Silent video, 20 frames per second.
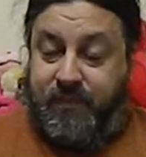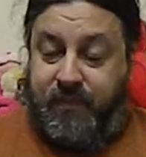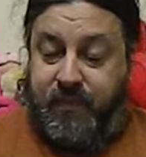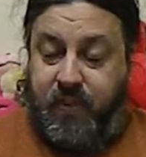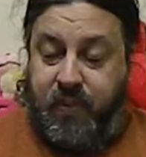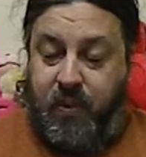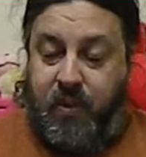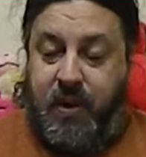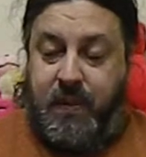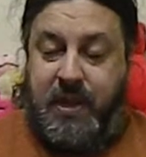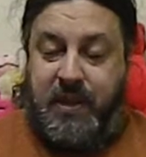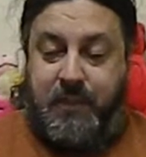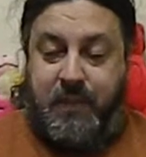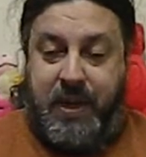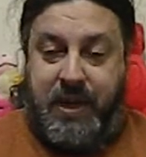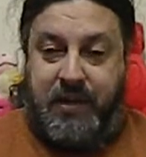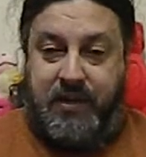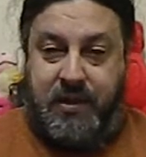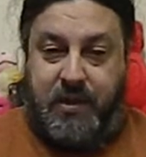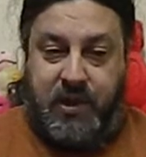program that's
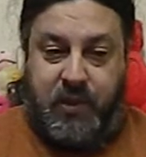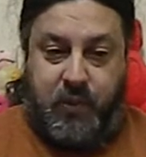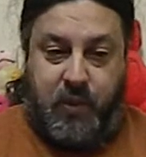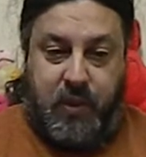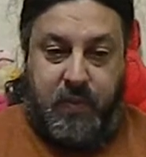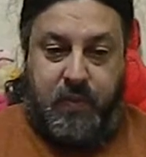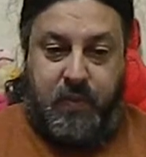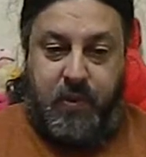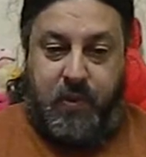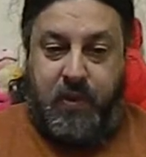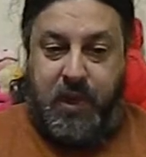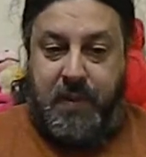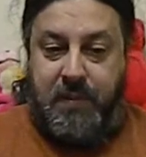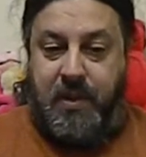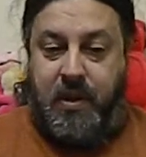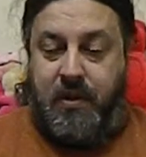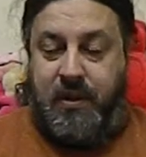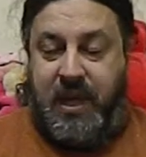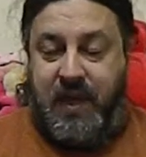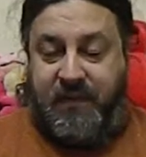based on this one
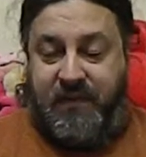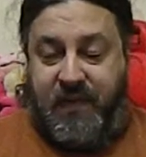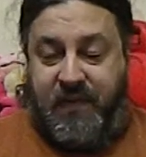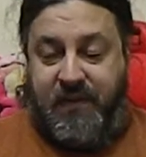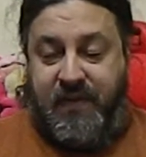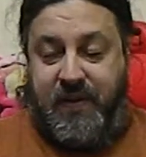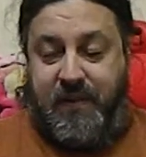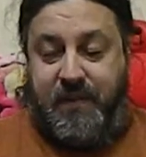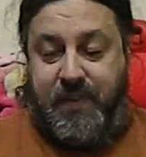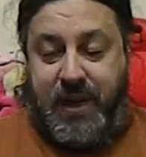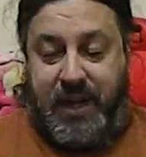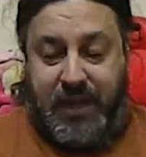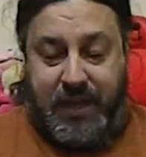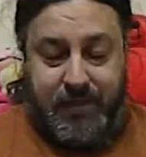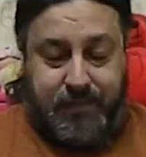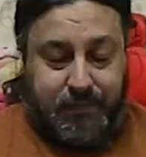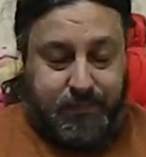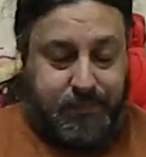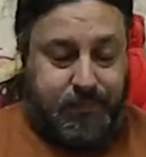program called F F M P E G,